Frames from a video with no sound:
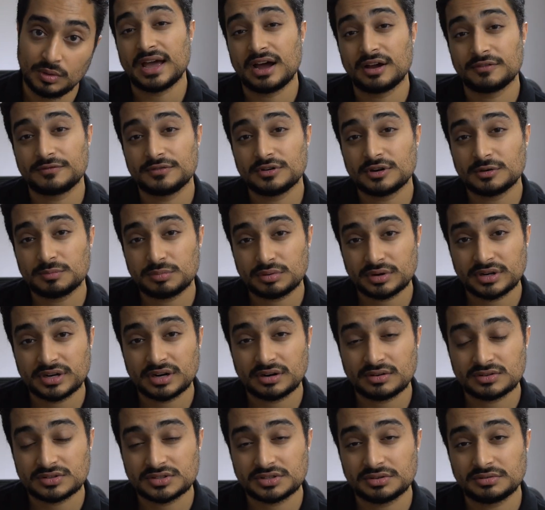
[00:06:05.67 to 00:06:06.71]
Now, if you're a
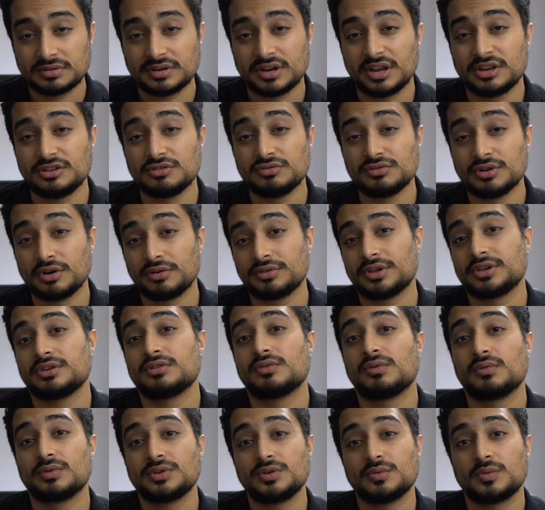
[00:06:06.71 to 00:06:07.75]
pre-dental student and you know that you
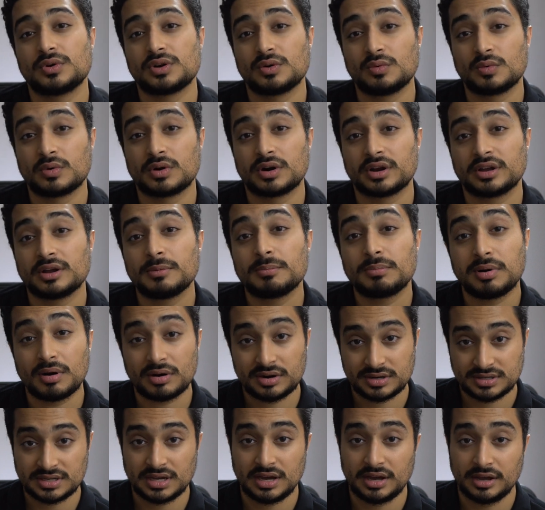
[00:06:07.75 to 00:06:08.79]
only wanna work
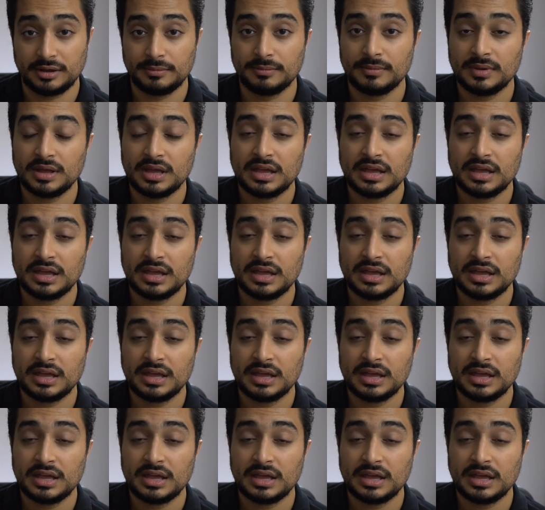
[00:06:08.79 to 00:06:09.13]
part-time,